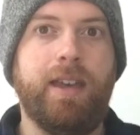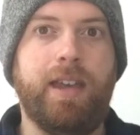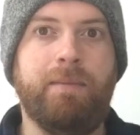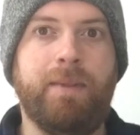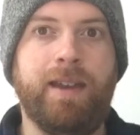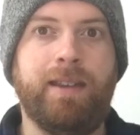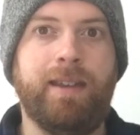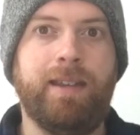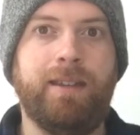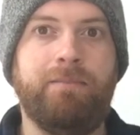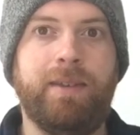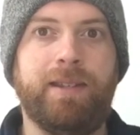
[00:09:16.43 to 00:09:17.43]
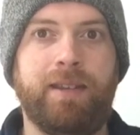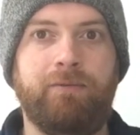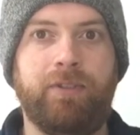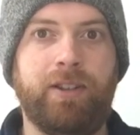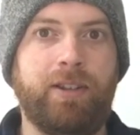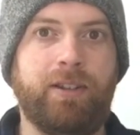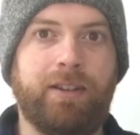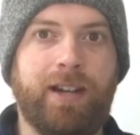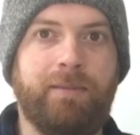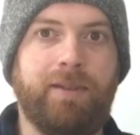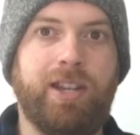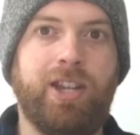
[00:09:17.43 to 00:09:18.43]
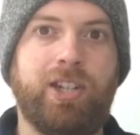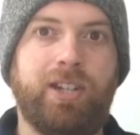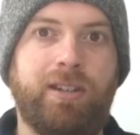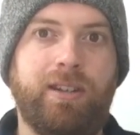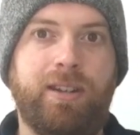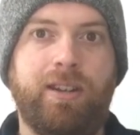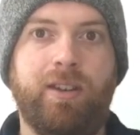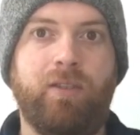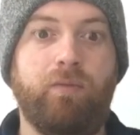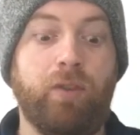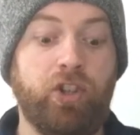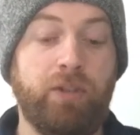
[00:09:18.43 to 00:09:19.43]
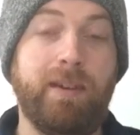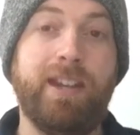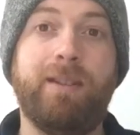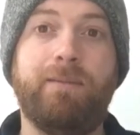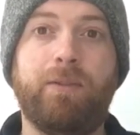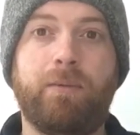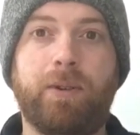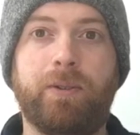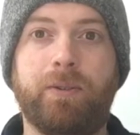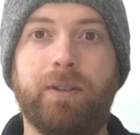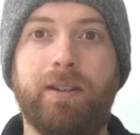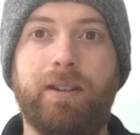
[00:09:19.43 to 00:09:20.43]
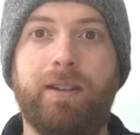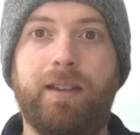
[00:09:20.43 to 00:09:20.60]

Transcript: Am I an idiot and missed a really good combination? Would you make him your warlord?